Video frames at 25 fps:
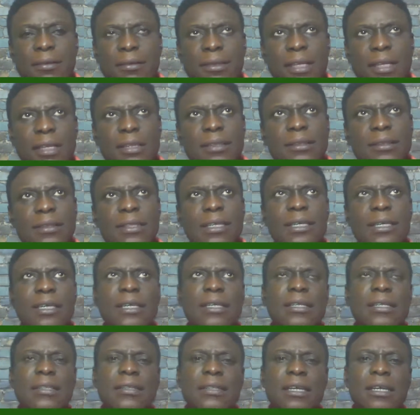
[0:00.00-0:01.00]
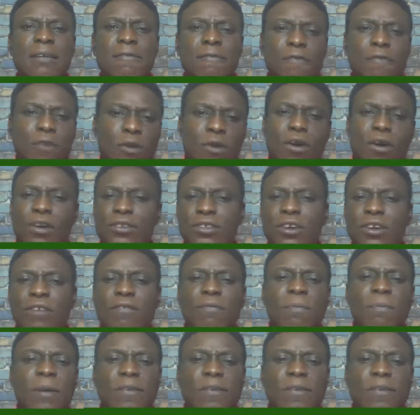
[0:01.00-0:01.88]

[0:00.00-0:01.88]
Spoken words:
the focus of